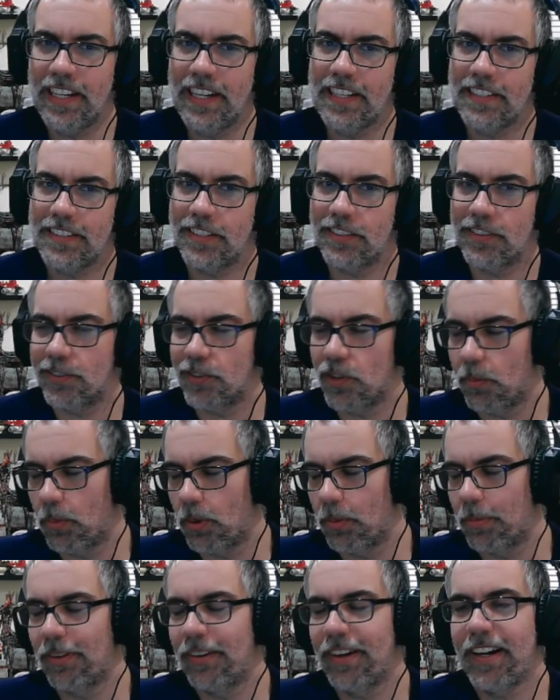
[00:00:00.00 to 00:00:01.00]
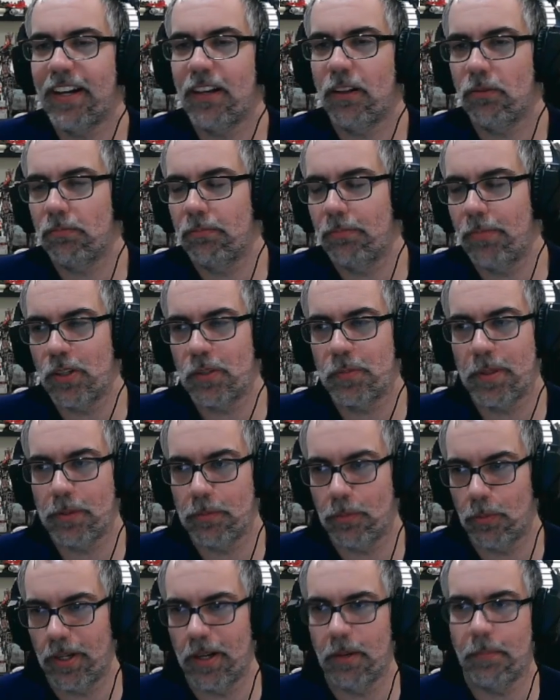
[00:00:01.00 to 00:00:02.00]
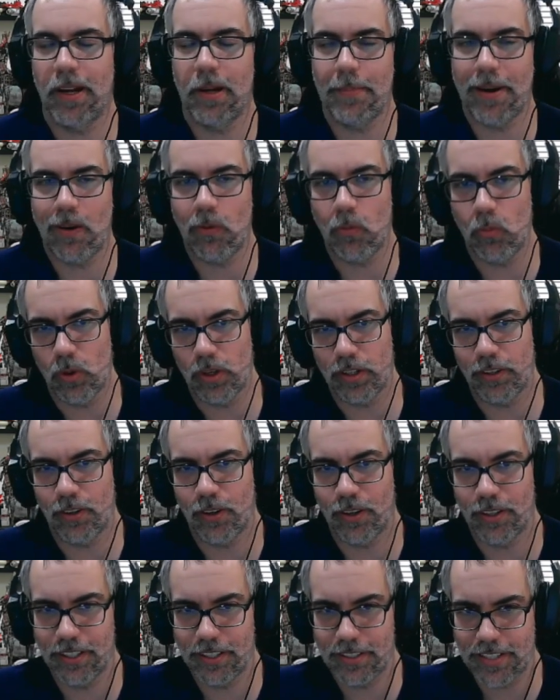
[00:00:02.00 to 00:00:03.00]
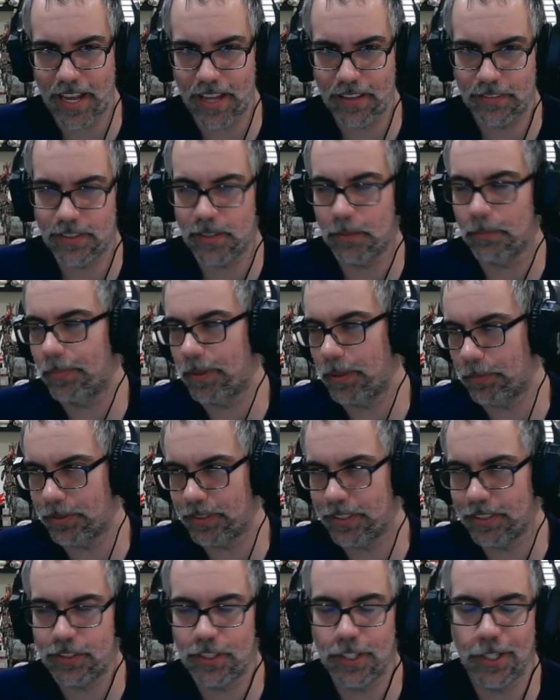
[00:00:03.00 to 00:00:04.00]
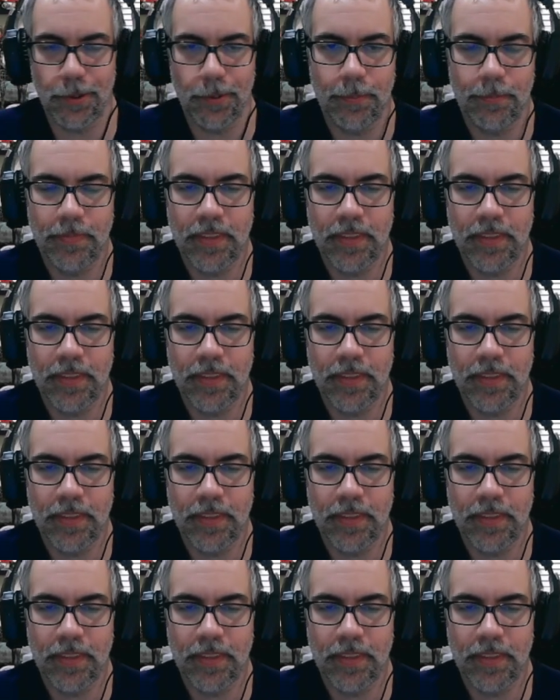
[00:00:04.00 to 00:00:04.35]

Since there's no more morale, most people went up by about 1 on Aura Death. Some people did 2.